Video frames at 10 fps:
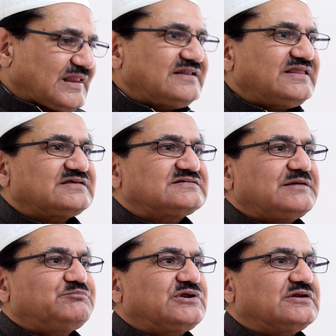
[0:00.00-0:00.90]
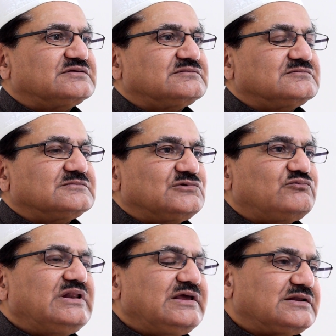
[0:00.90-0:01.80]
And they accepted it
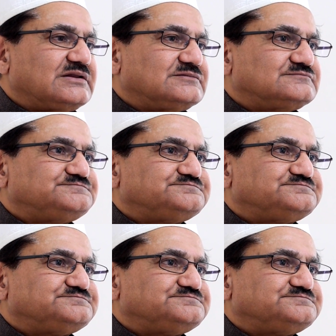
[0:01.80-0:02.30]
willingly.